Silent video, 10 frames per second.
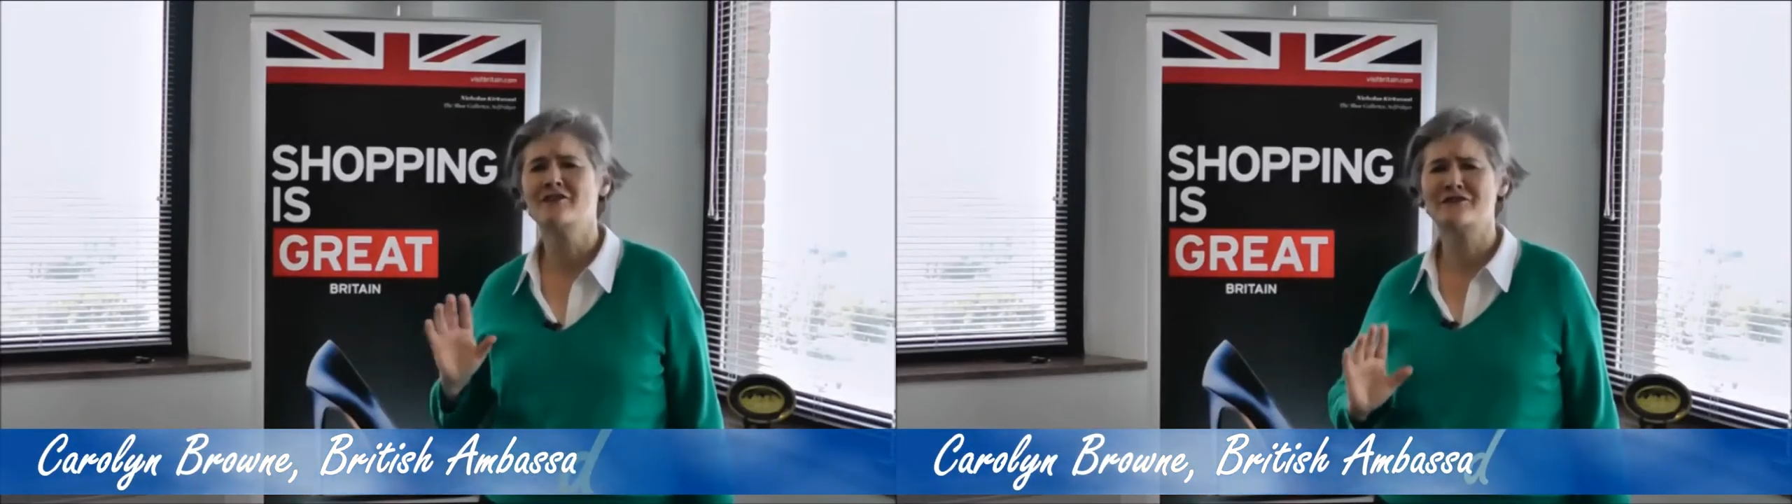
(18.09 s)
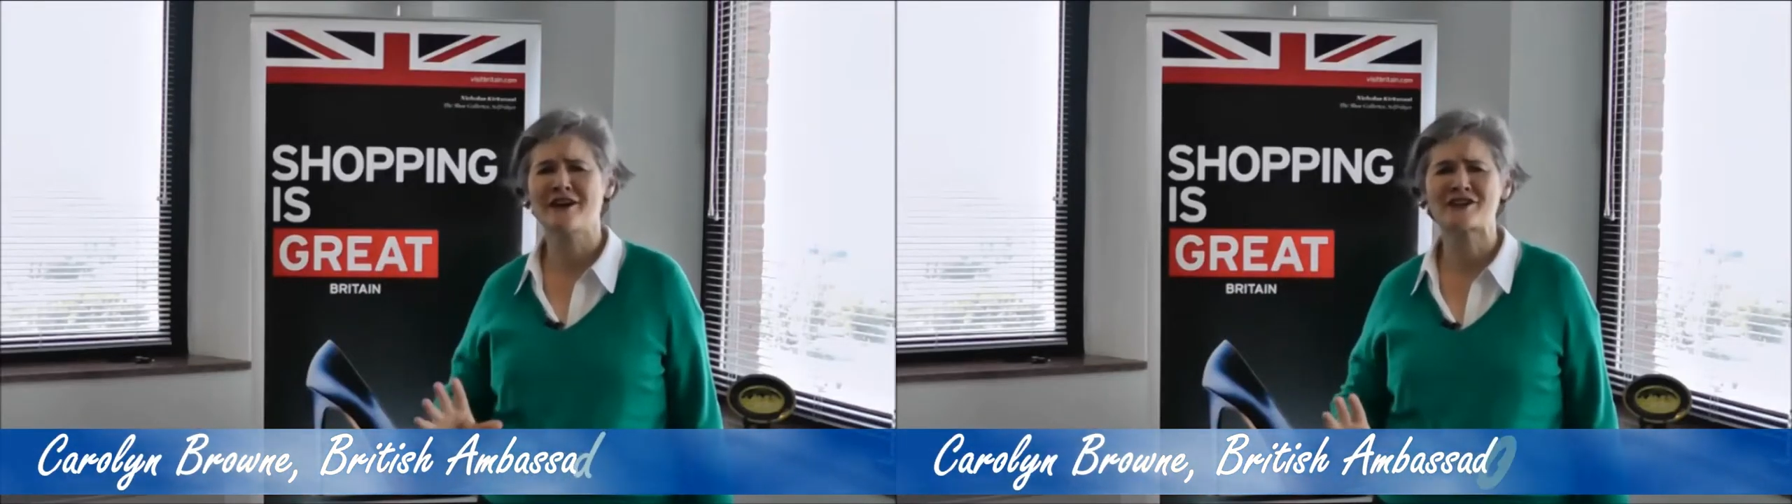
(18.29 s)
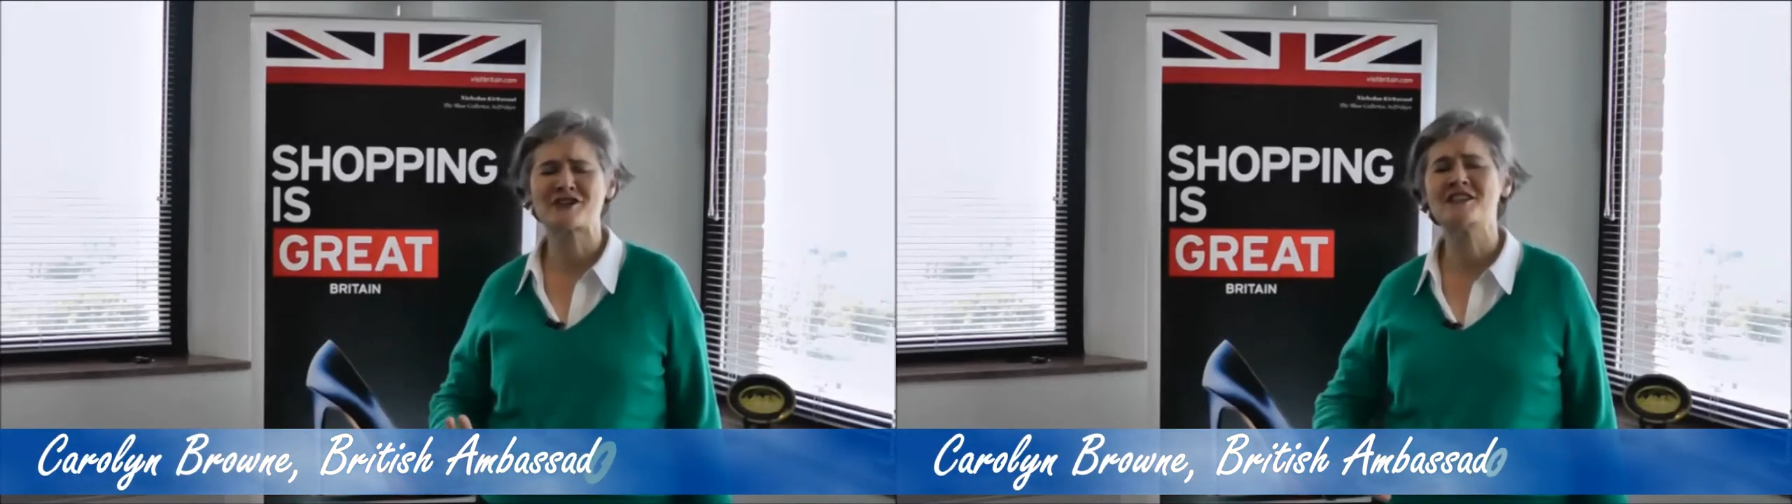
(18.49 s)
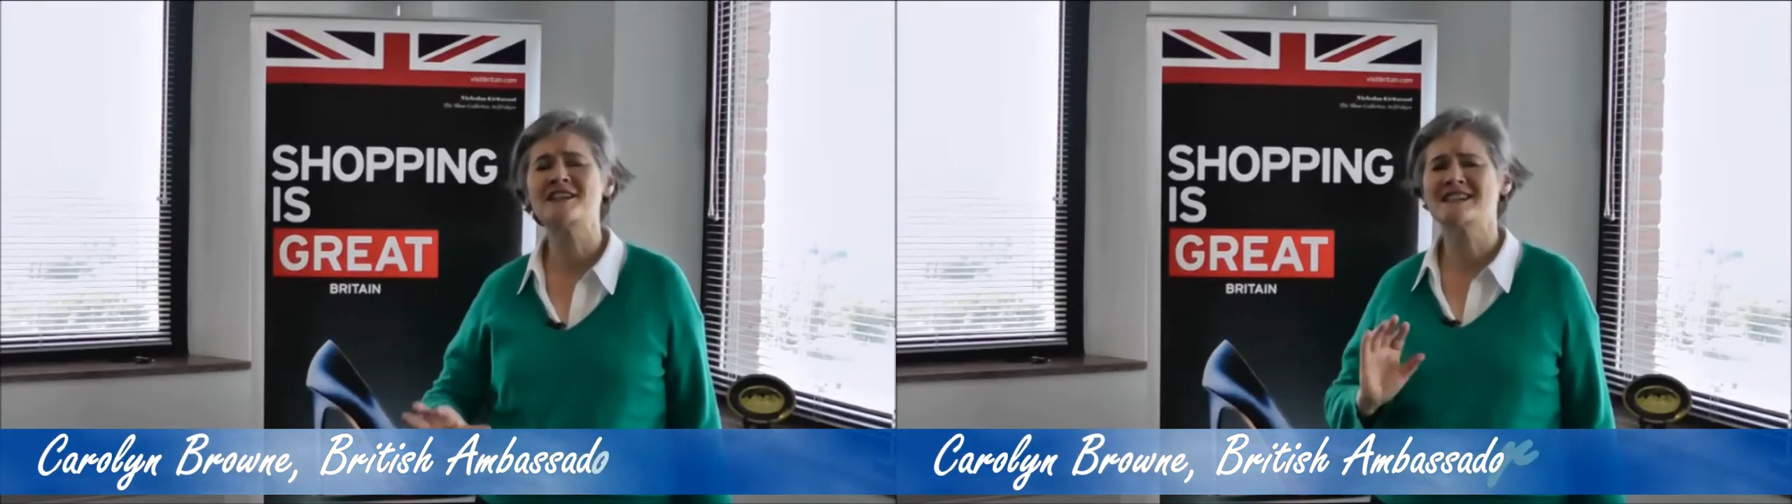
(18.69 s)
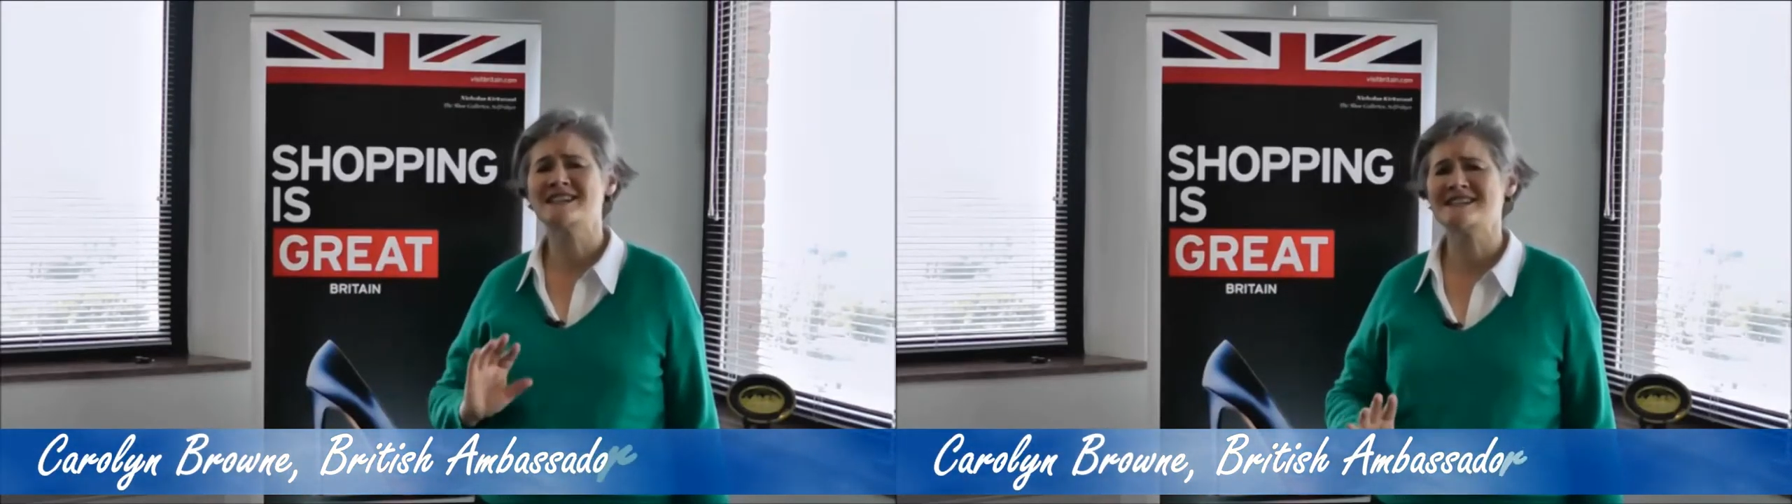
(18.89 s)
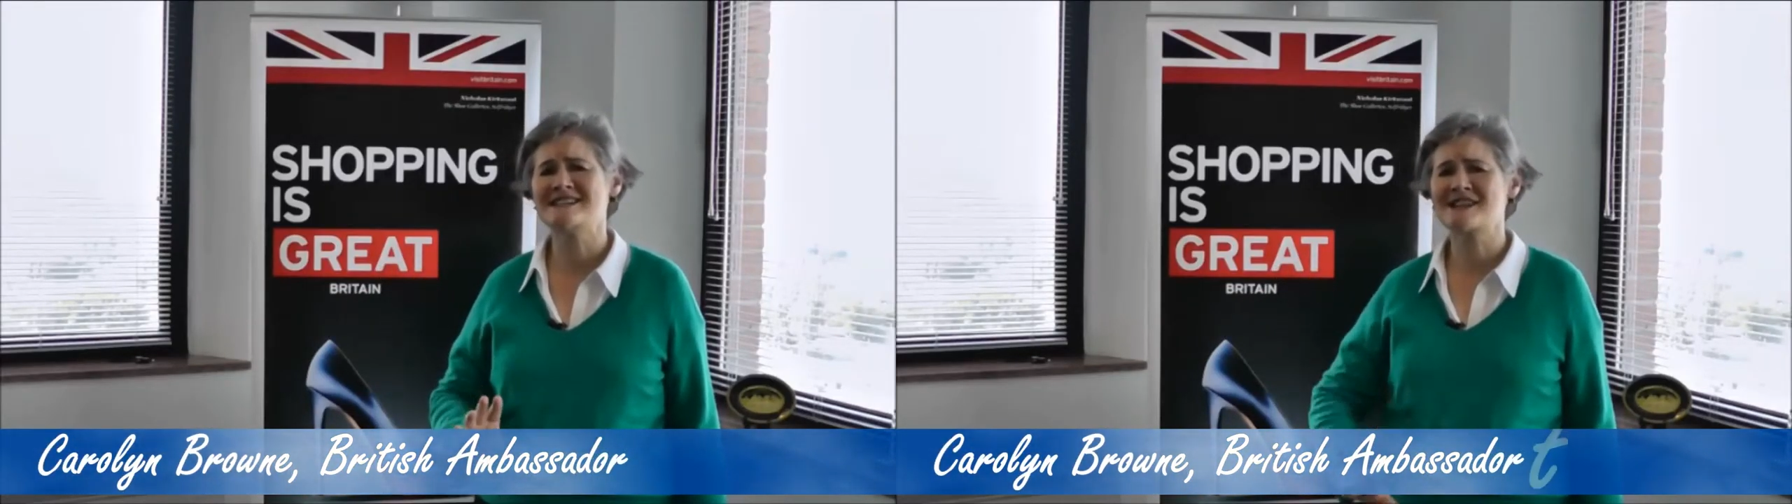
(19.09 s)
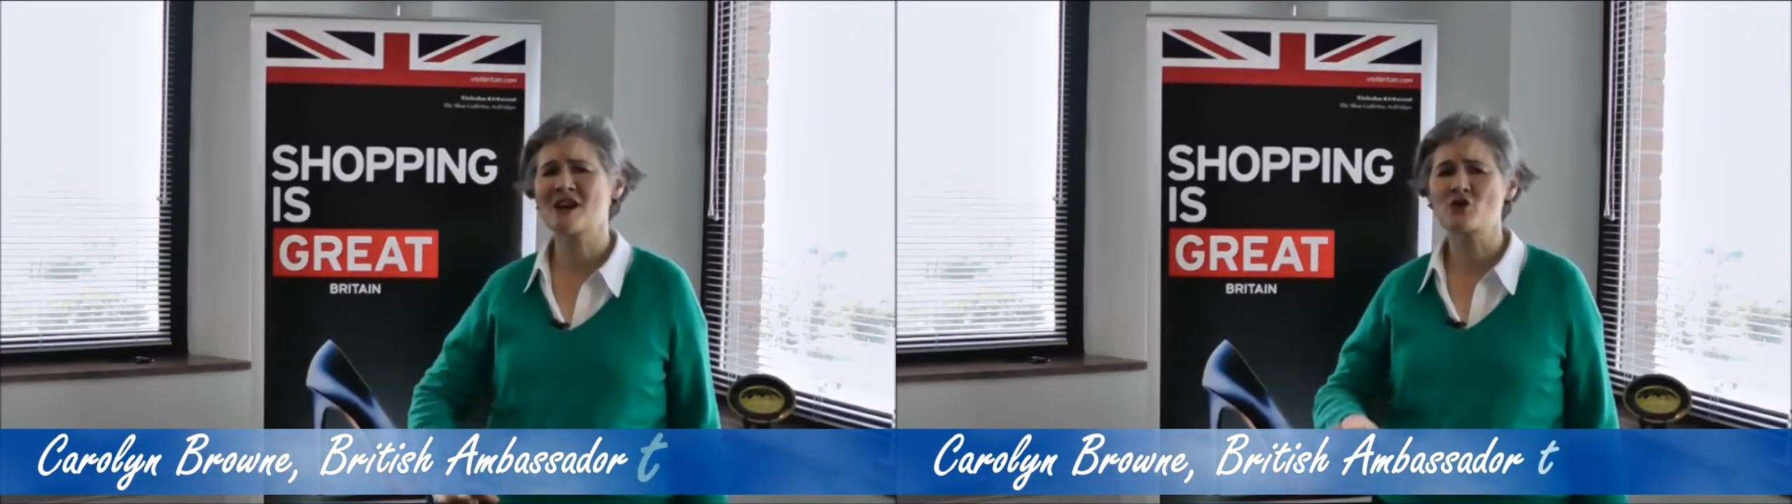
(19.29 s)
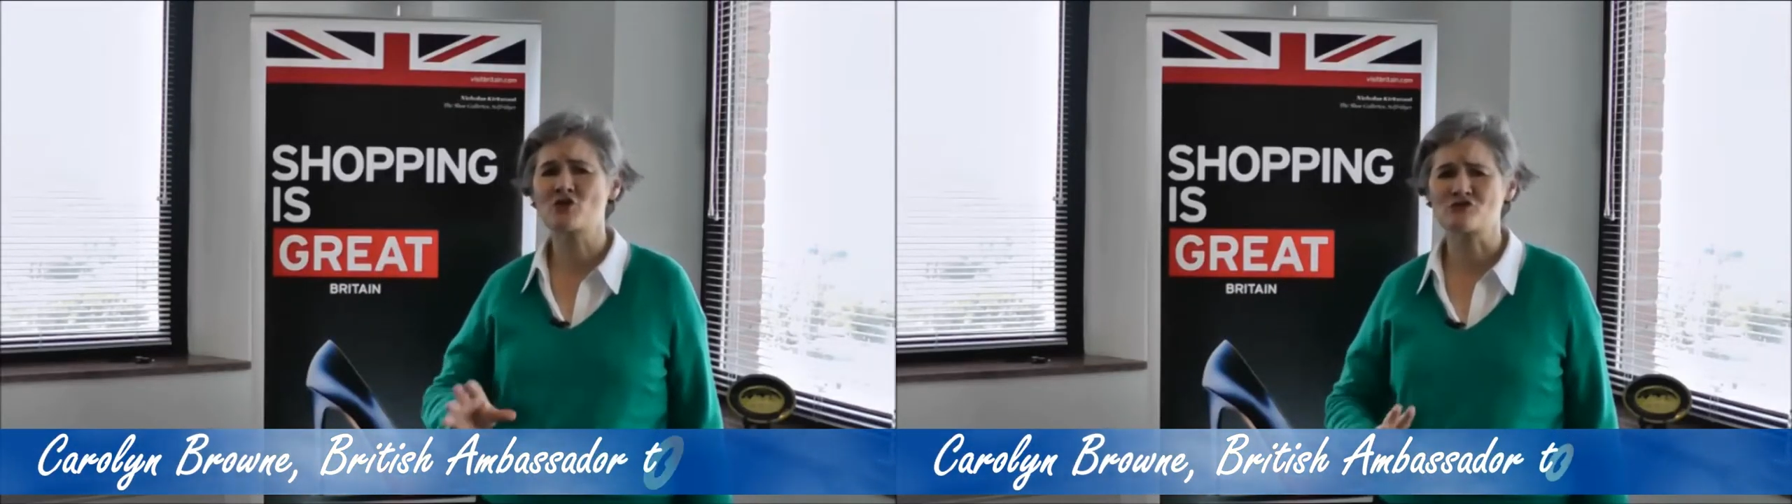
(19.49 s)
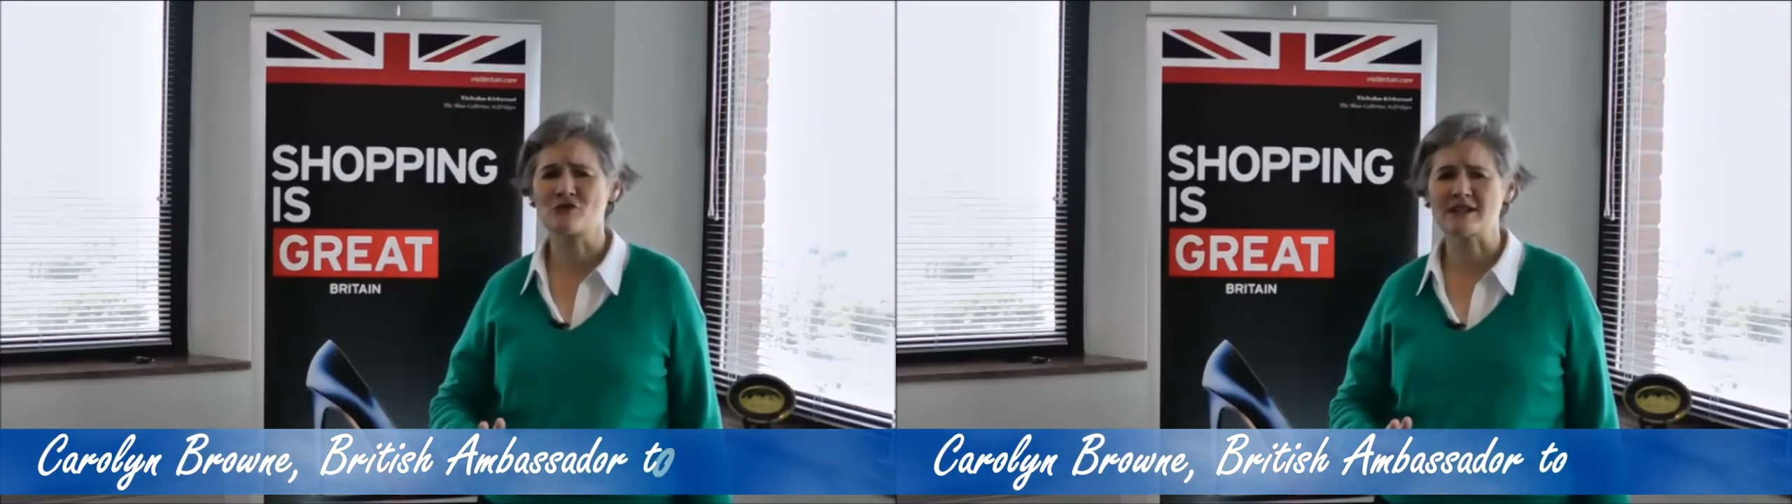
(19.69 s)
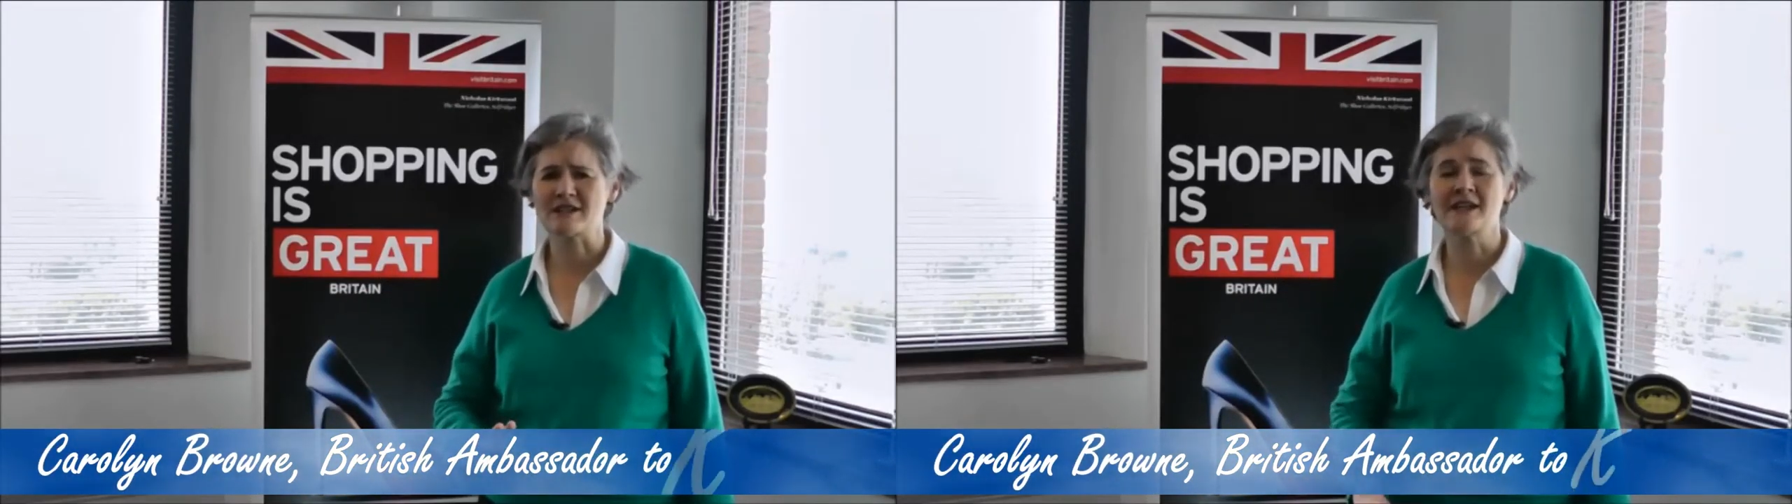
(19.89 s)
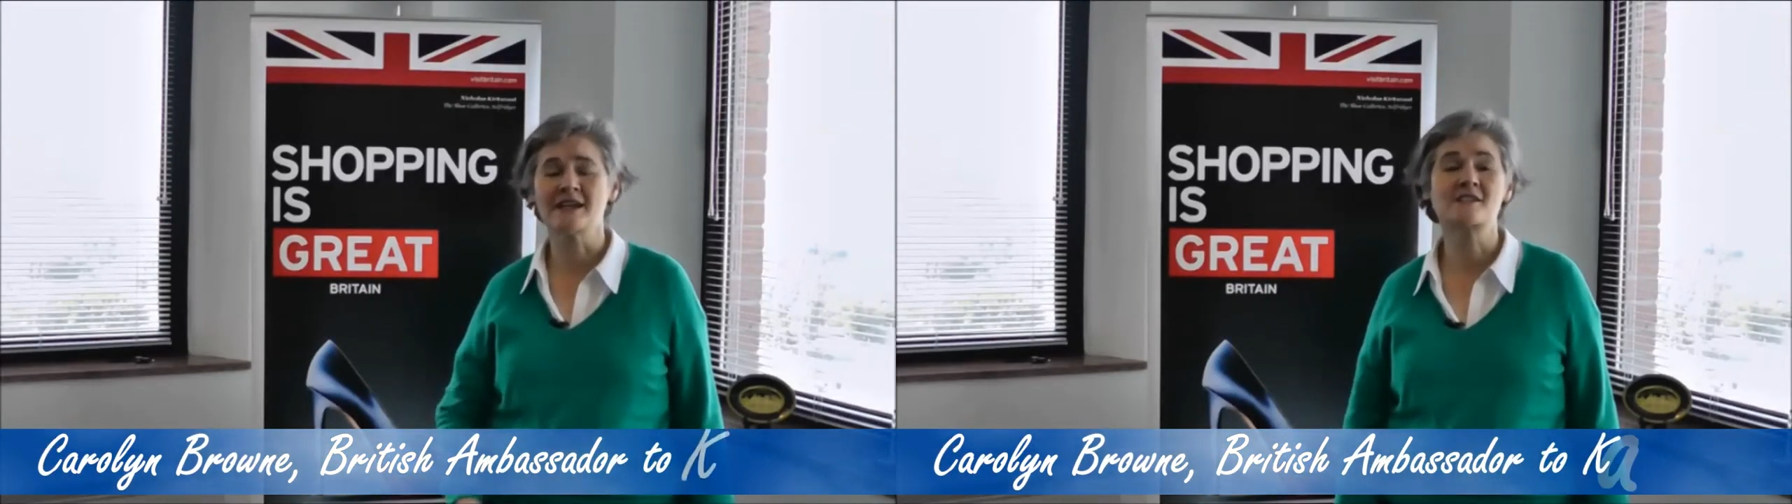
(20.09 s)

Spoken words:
Fashion is great.